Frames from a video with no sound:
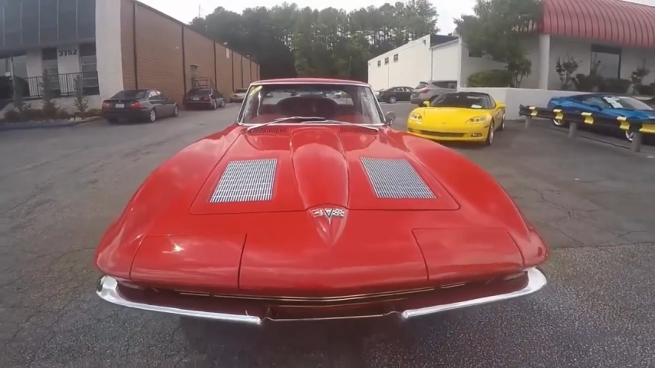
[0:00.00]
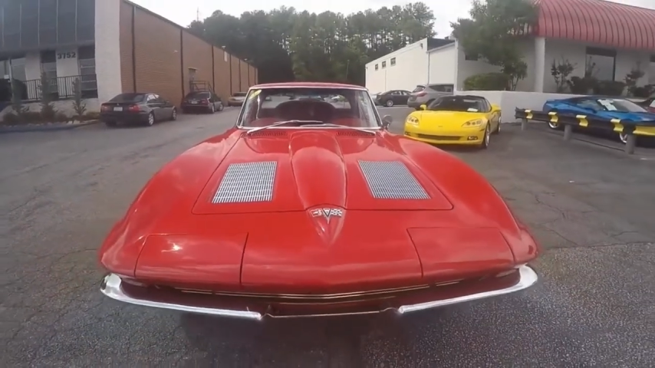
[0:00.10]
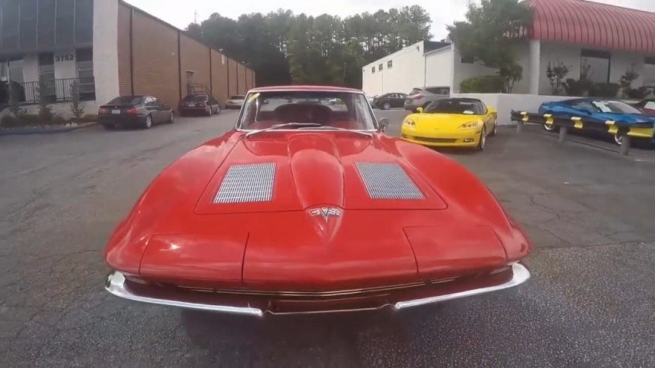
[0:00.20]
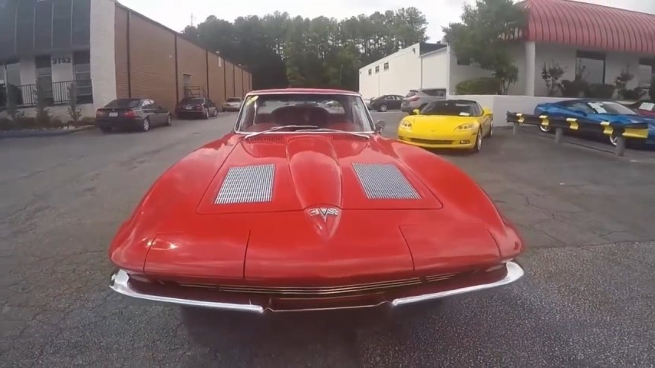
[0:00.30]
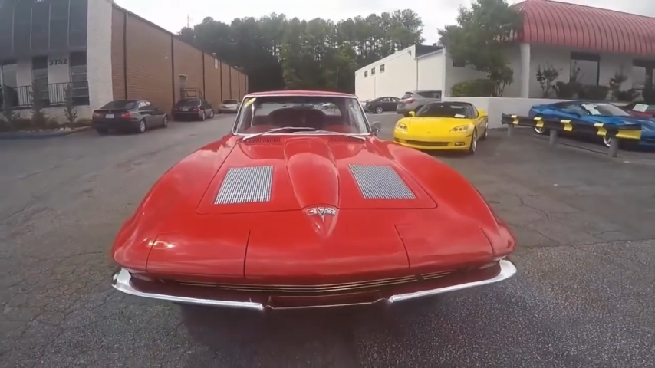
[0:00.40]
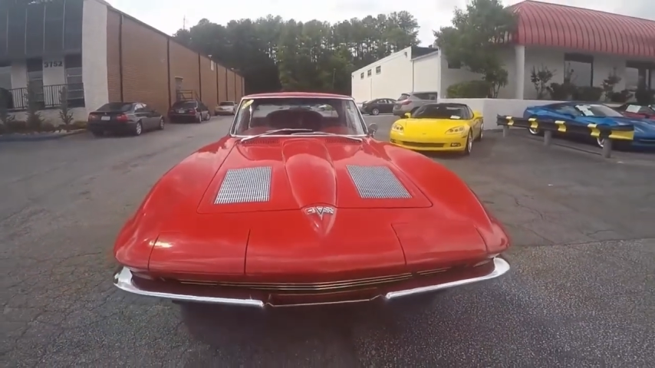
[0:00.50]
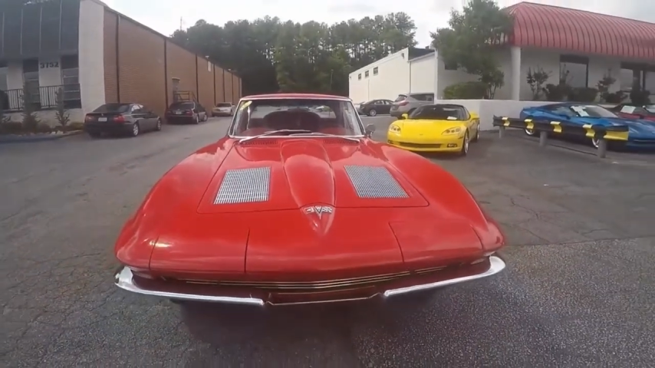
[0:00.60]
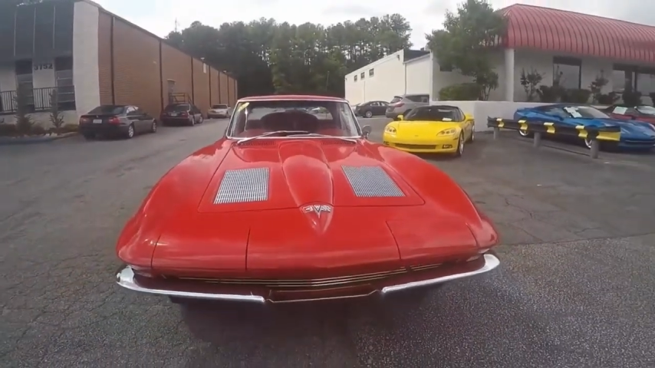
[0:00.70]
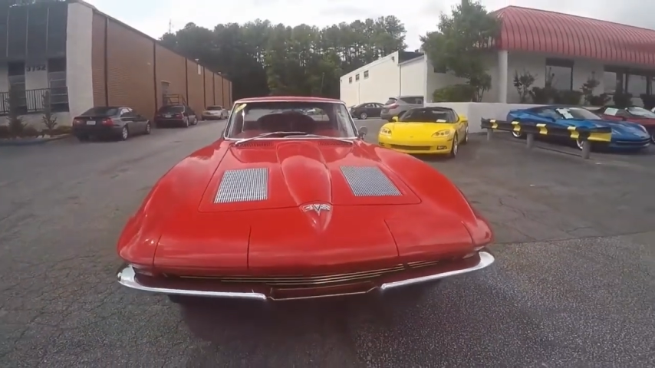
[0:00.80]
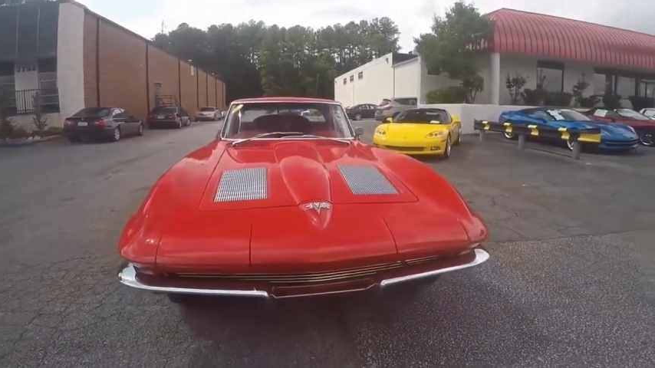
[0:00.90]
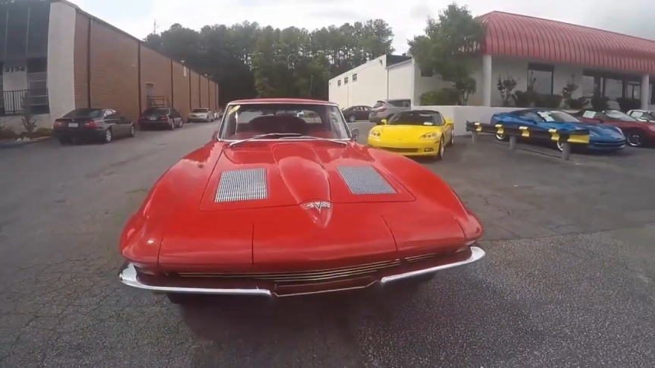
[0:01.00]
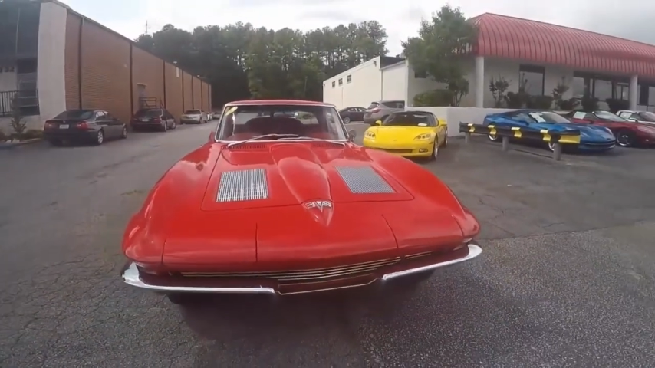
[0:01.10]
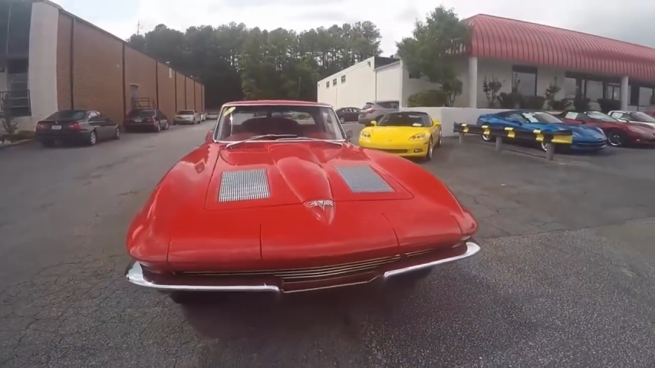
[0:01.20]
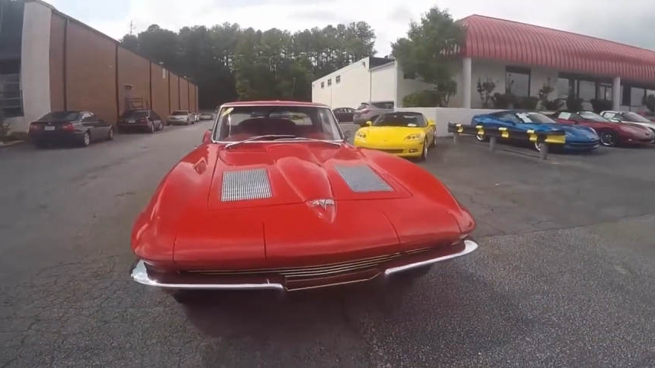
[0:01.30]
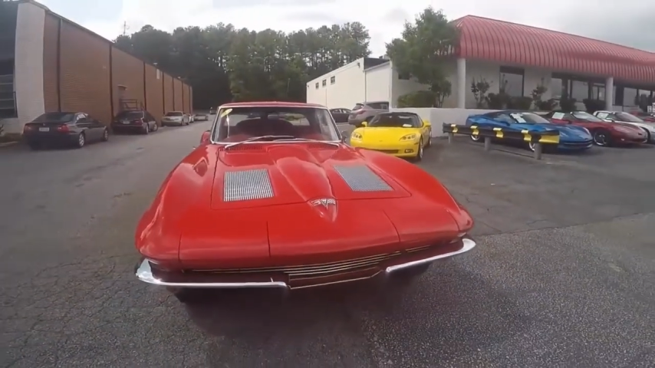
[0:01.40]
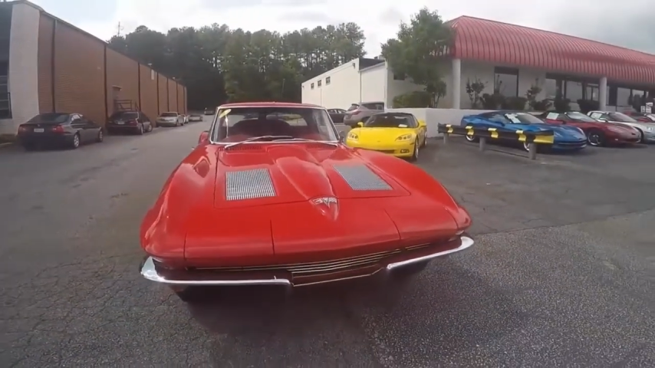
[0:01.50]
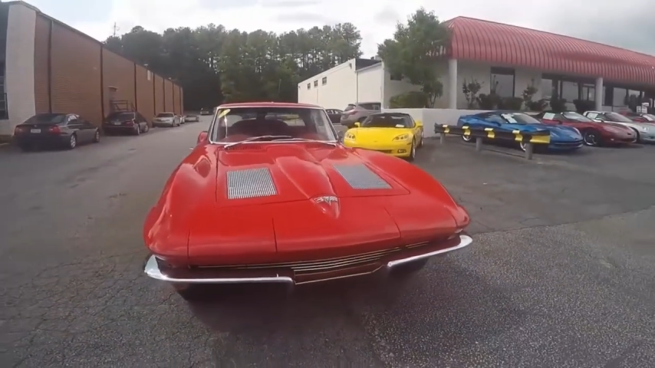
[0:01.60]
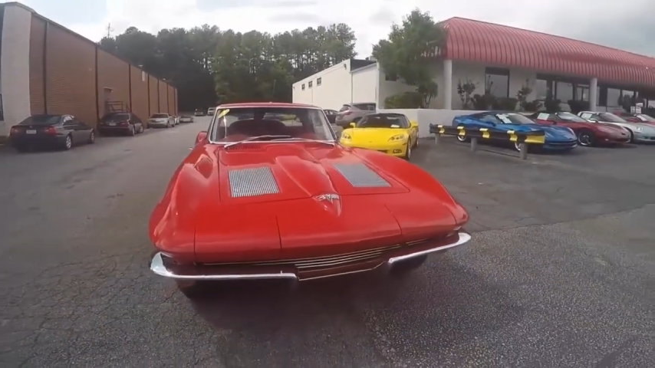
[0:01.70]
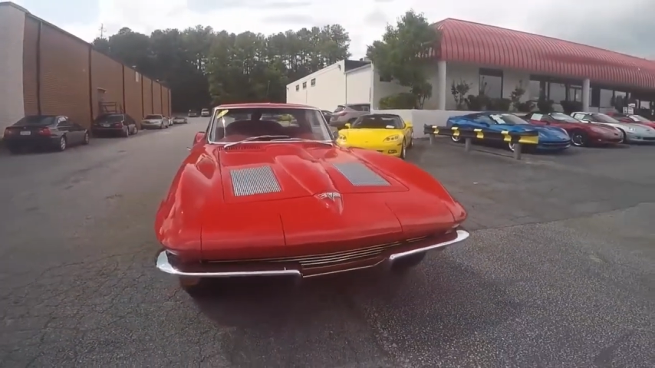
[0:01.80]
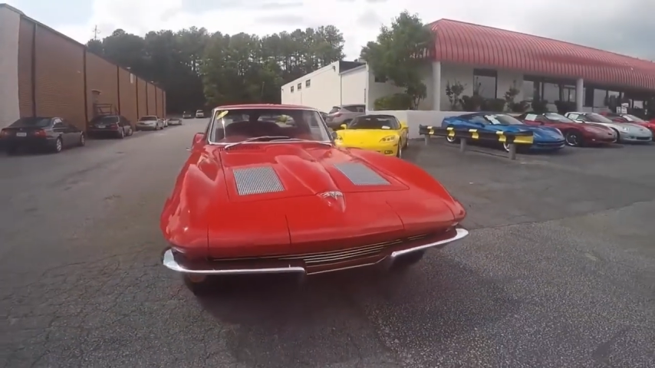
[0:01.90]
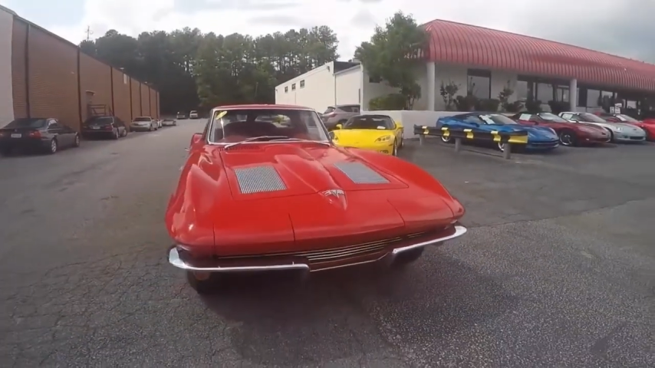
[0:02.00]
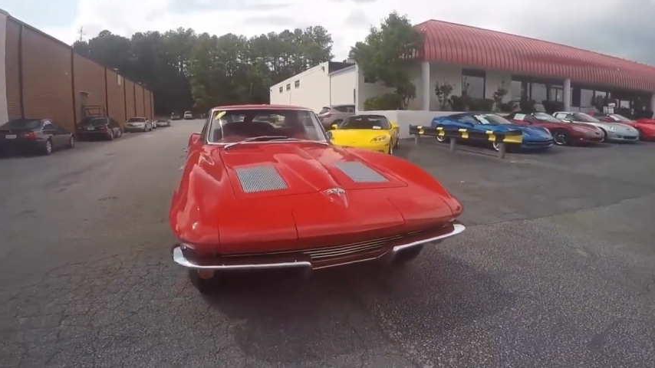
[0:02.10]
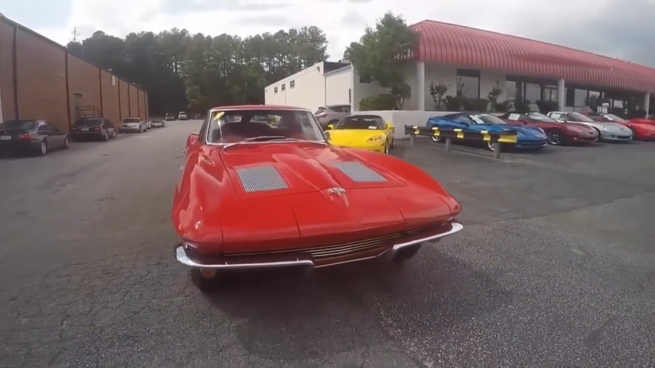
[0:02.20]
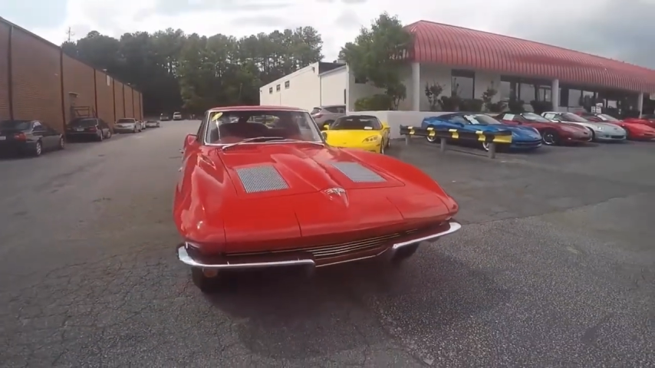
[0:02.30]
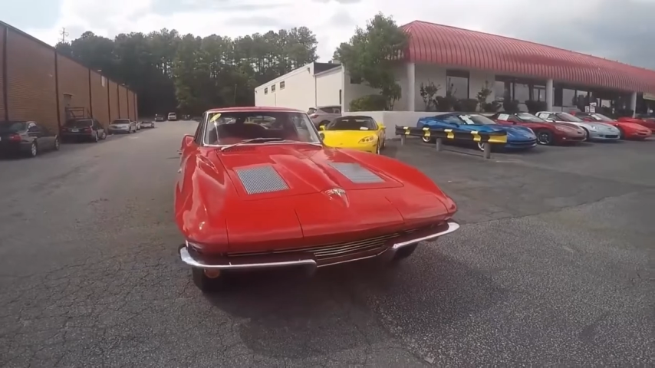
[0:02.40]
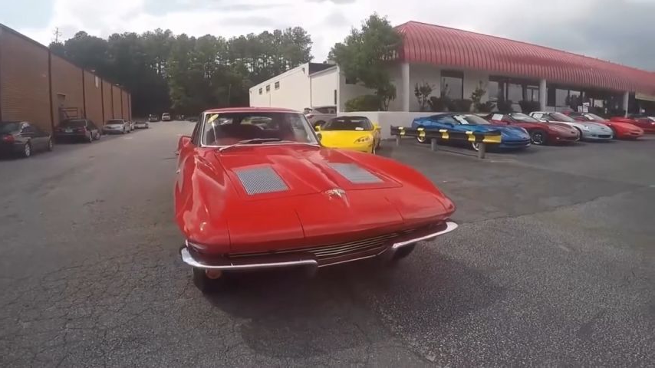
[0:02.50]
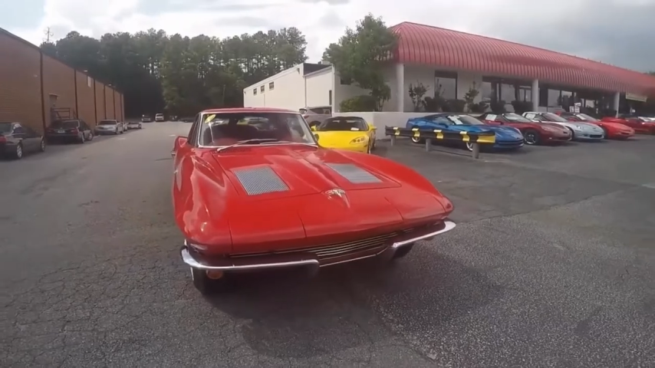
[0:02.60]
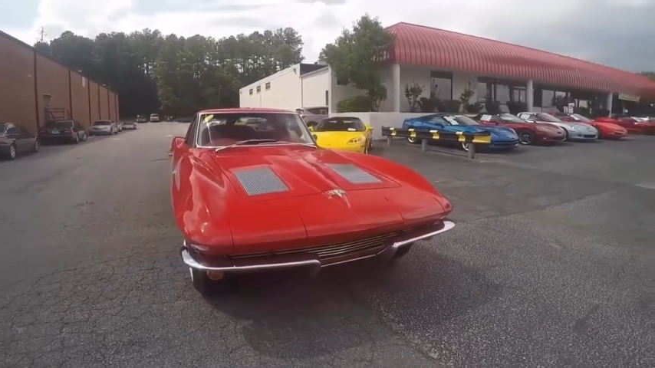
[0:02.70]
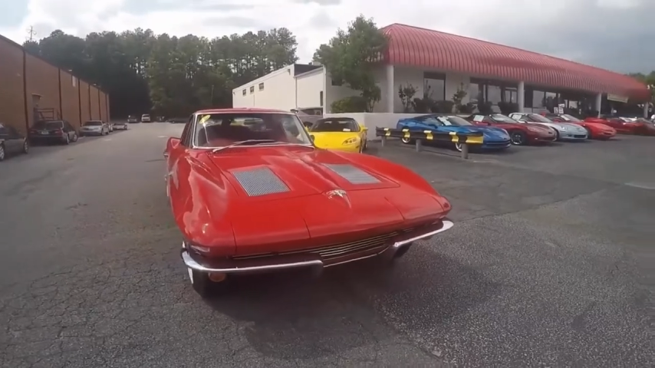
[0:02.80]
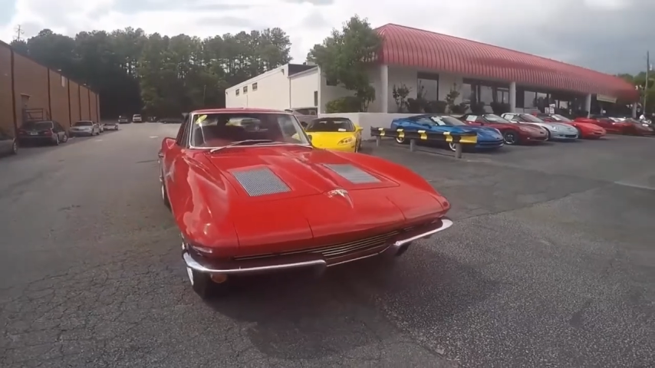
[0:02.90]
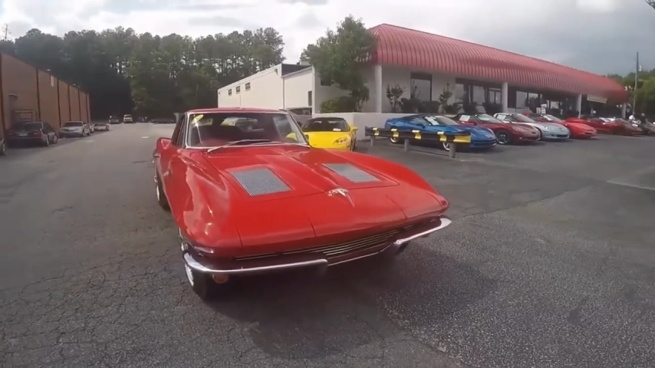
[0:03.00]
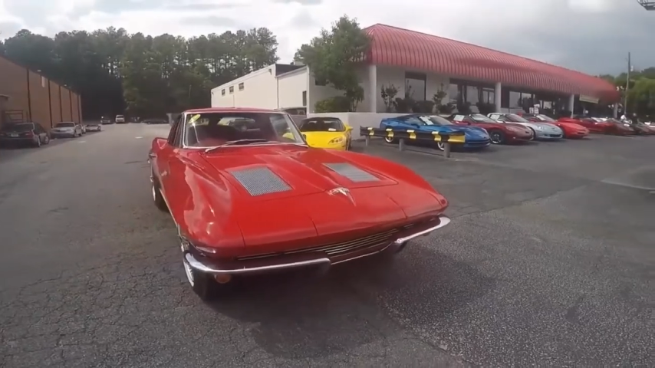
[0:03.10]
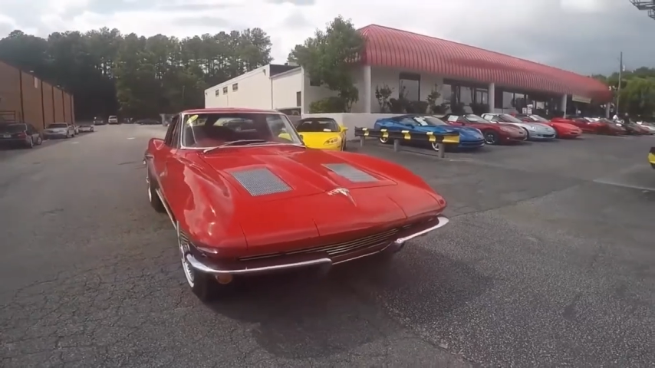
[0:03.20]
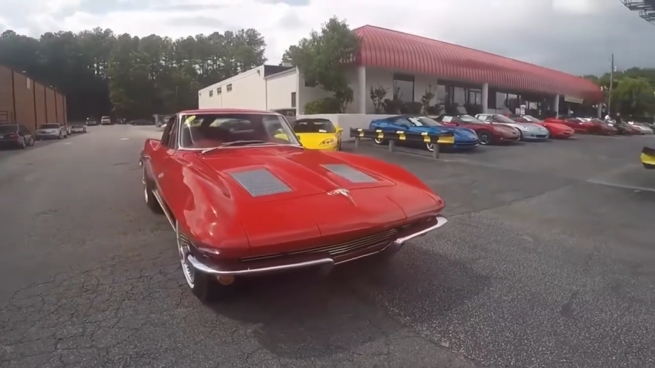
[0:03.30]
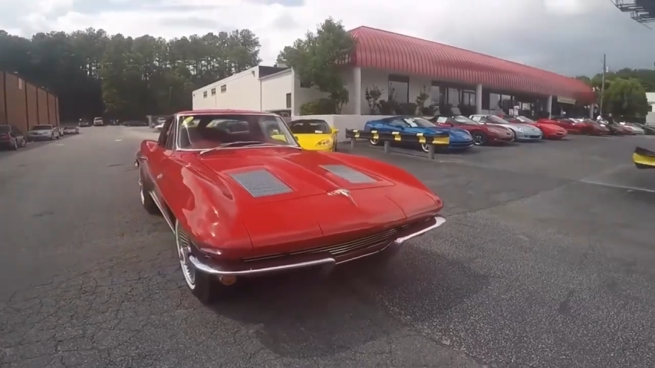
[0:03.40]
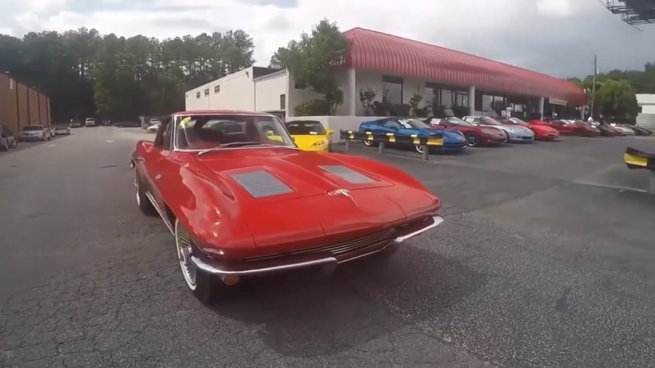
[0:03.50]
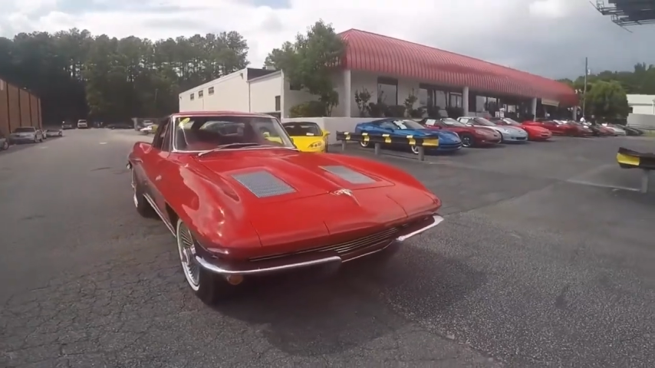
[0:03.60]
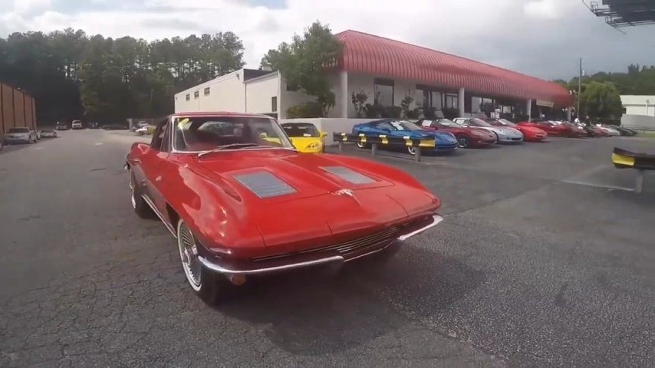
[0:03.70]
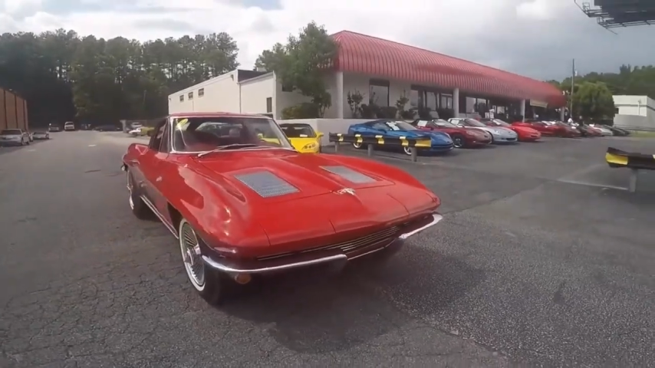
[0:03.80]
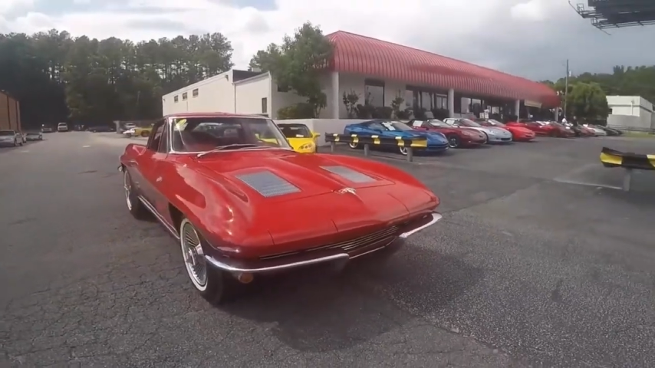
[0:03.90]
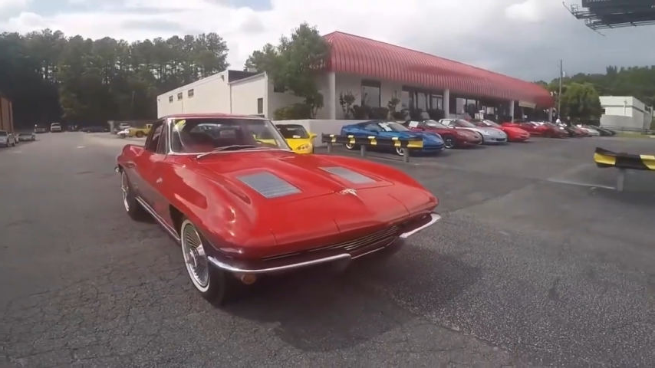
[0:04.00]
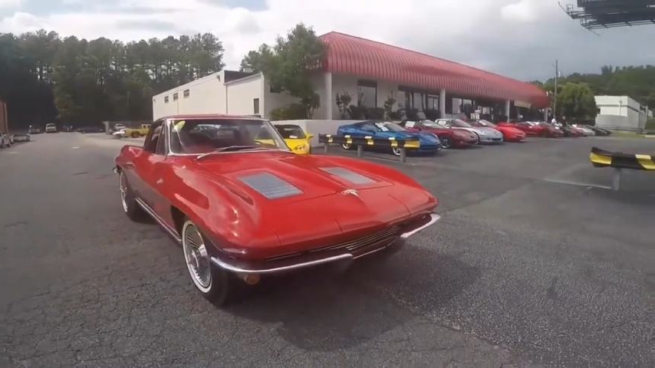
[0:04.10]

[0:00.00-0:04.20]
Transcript: [unreadable: no face in view]